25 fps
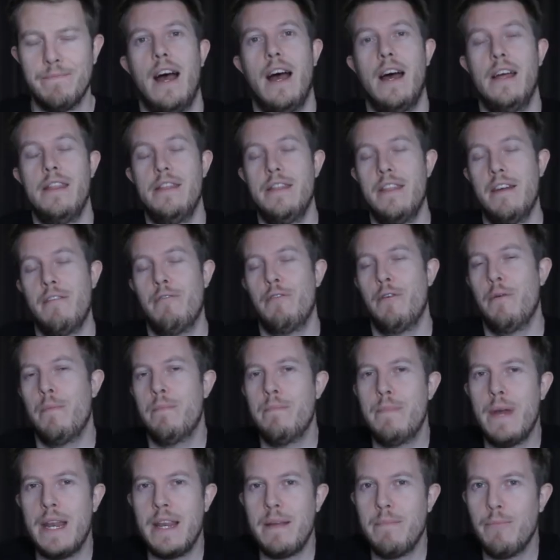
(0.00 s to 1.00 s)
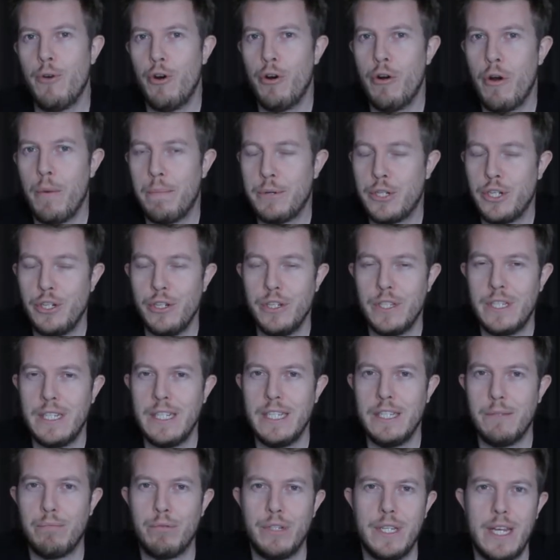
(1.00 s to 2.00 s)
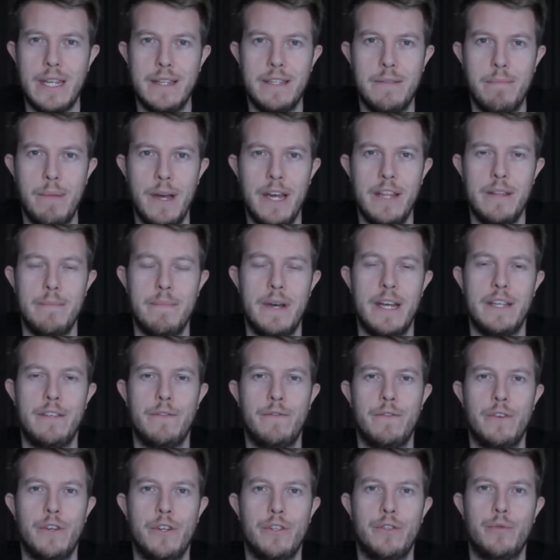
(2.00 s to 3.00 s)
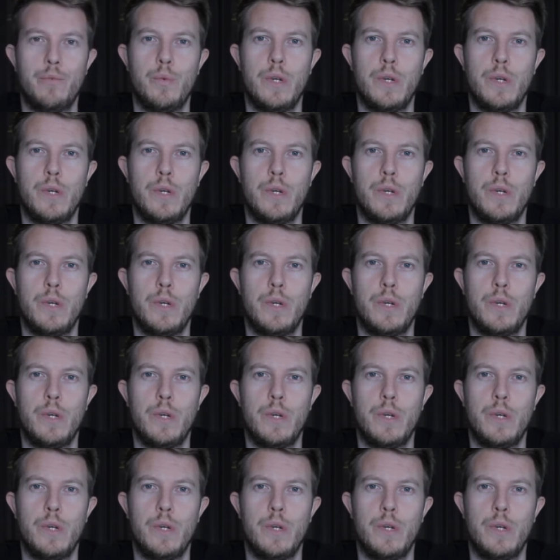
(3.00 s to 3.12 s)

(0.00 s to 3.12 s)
And there are many more opportunities presented by the metaverse,